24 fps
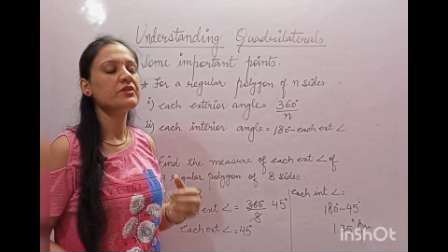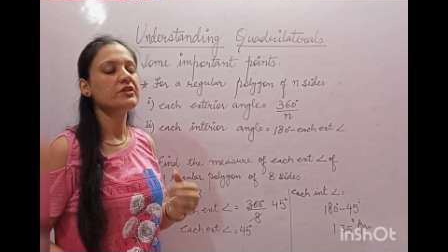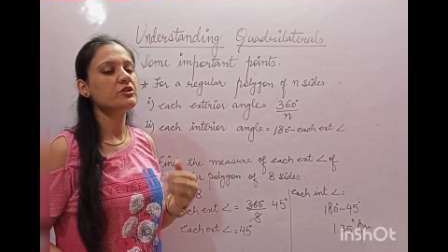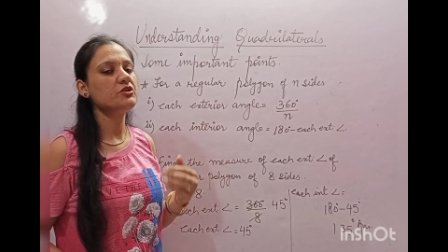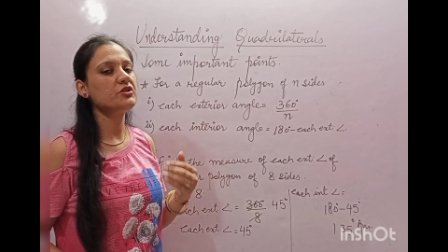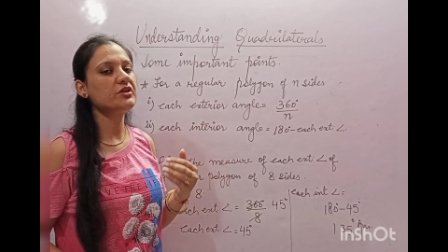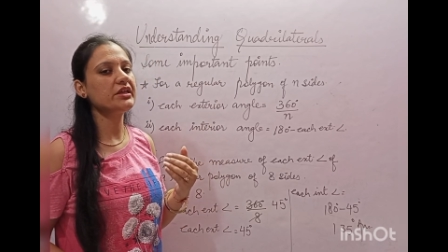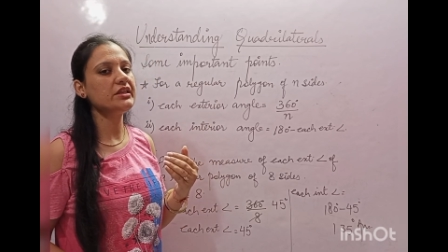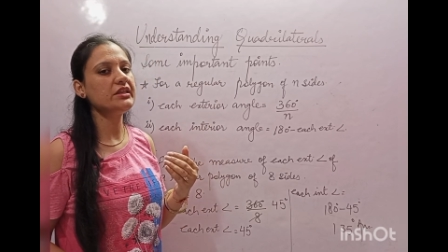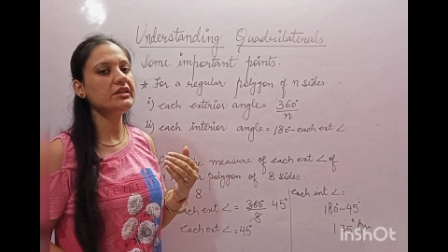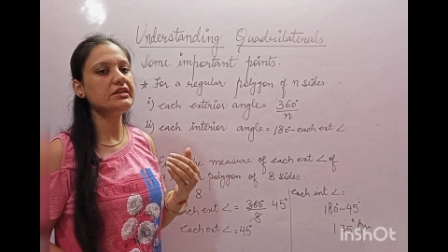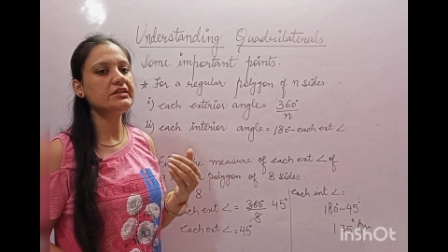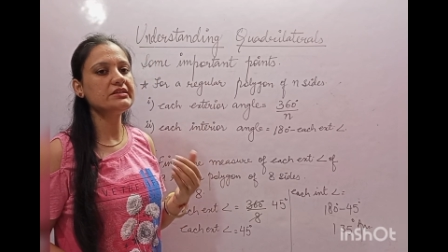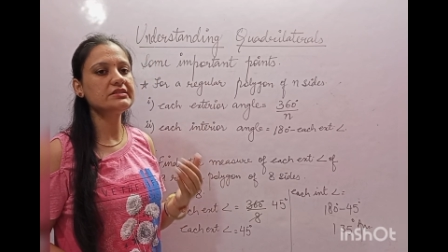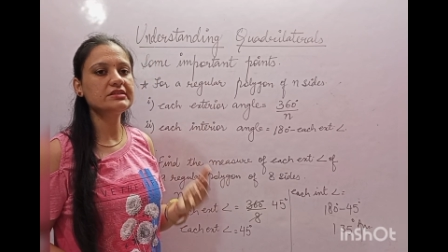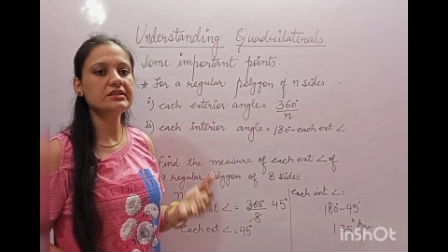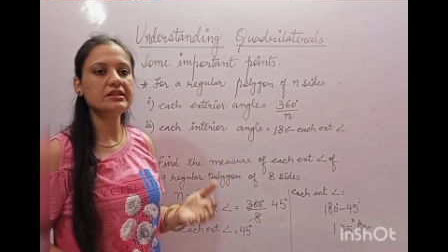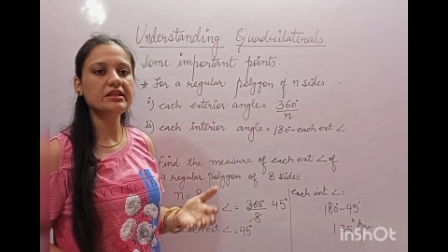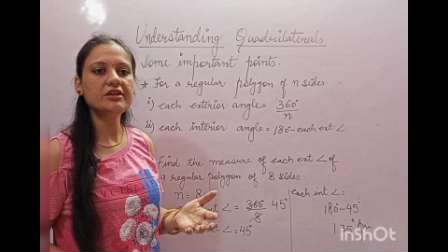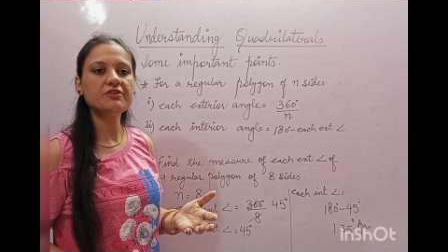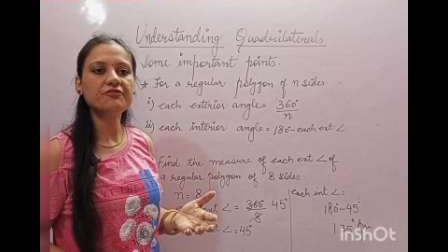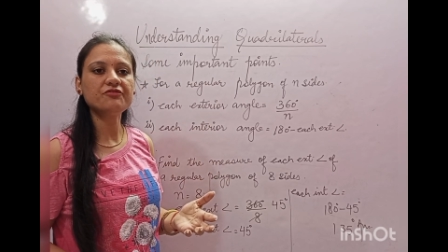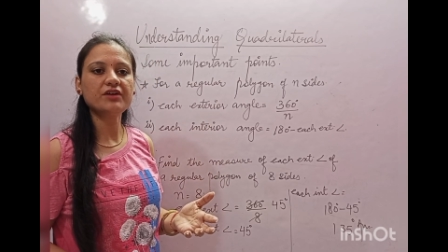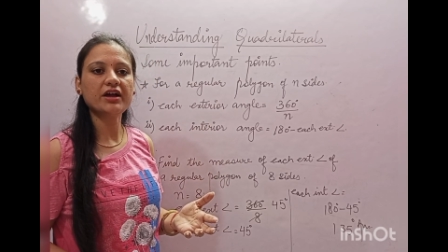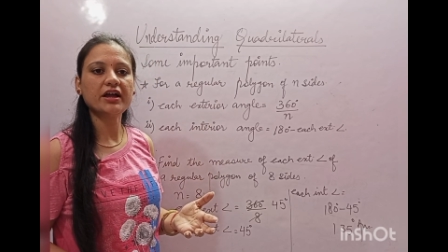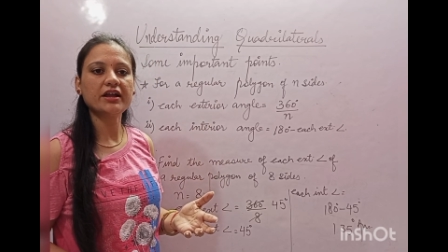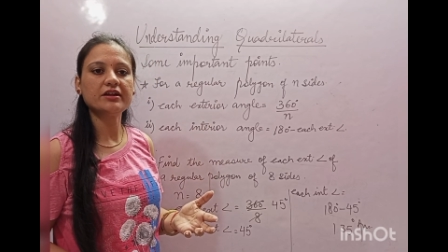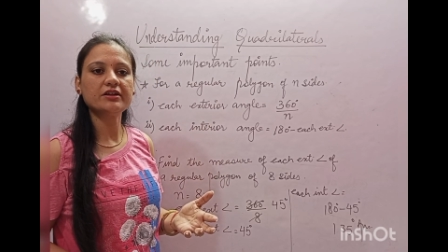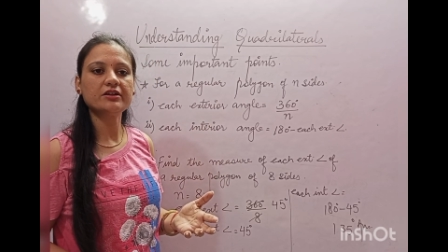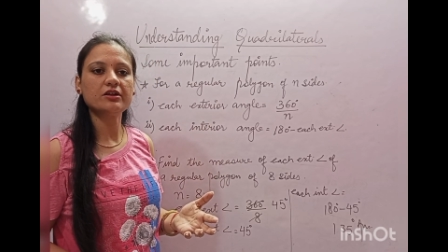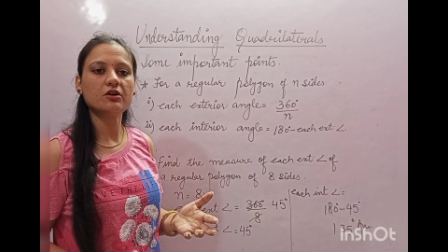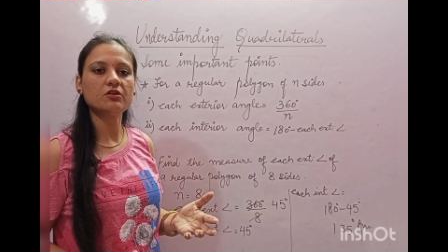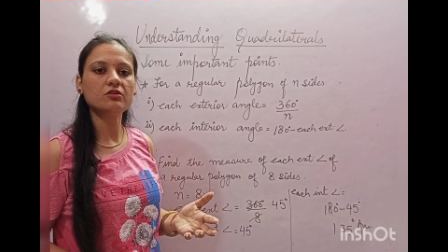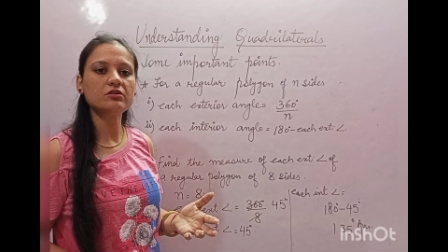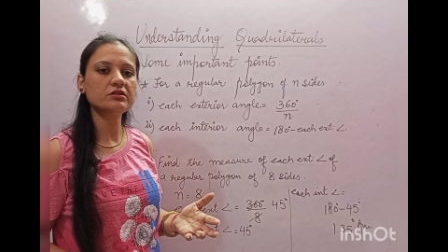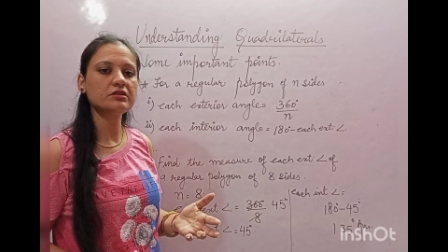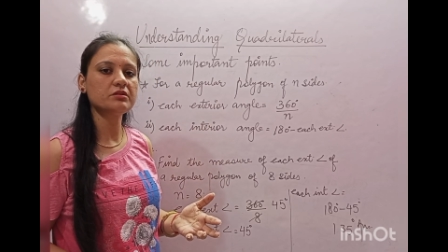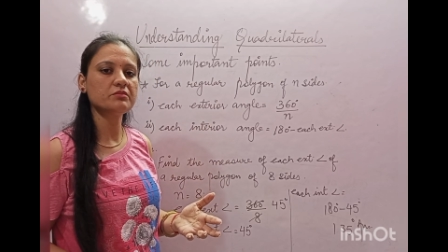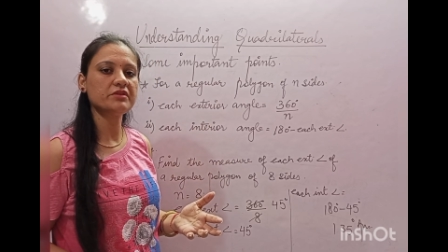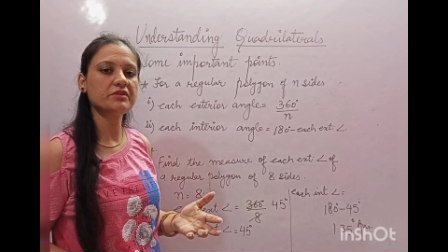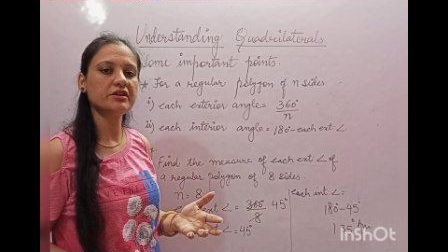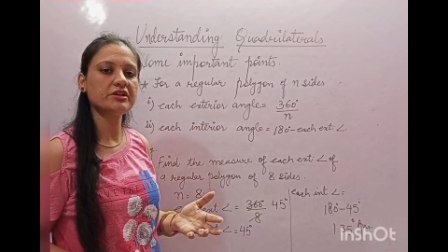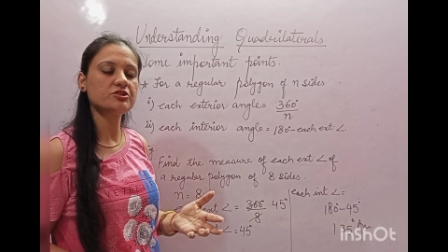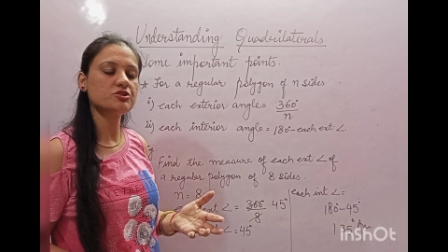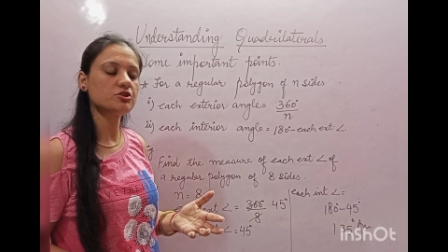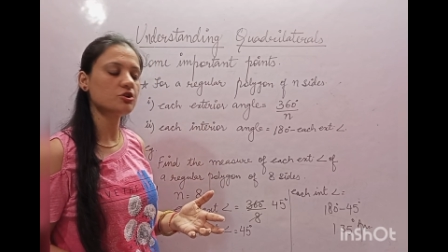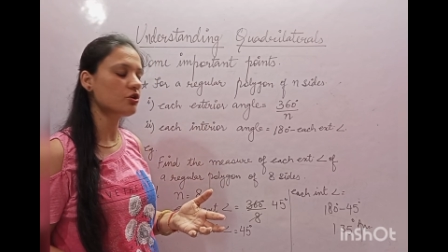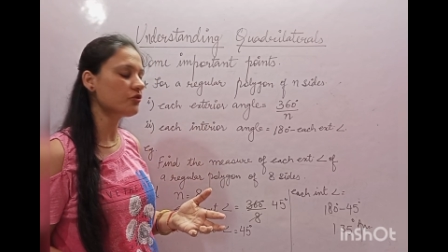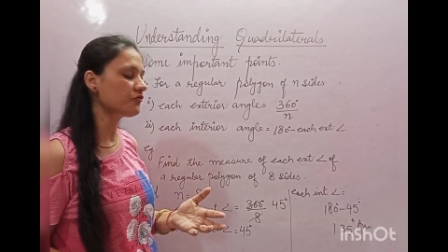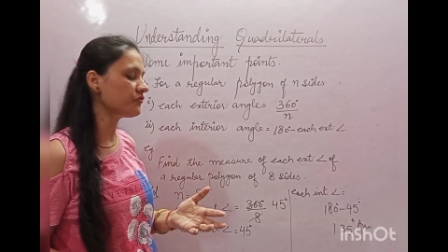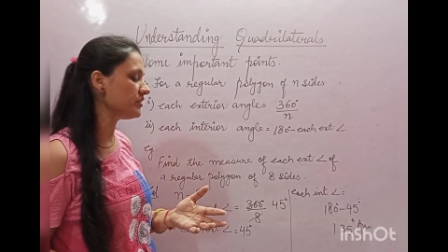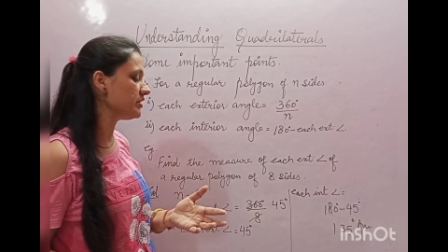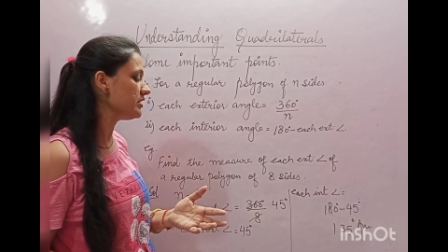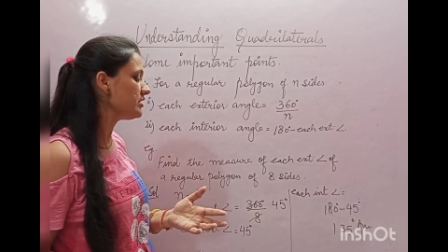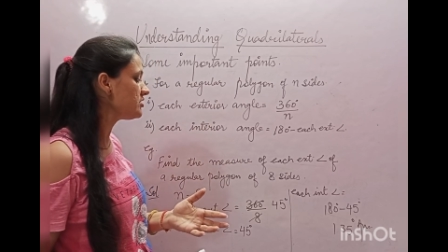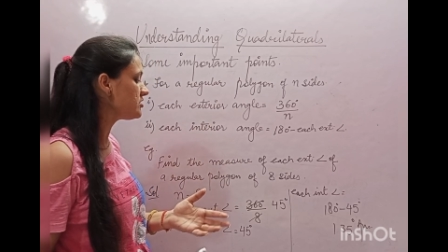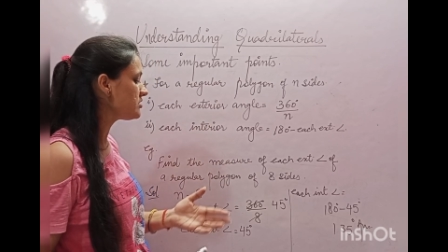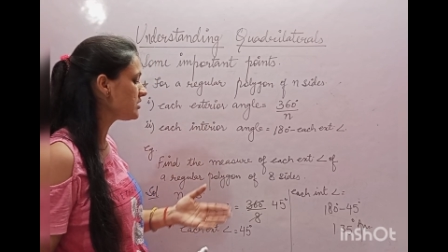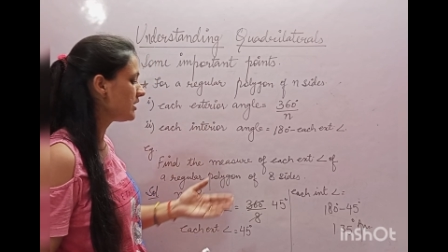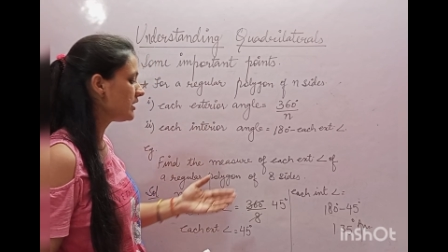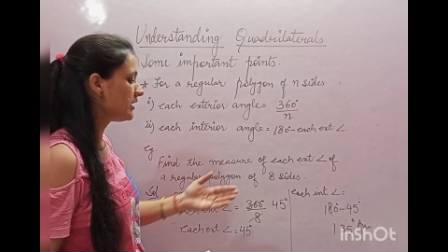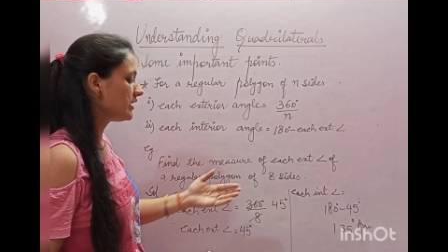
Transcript: you can easily find out the measure of each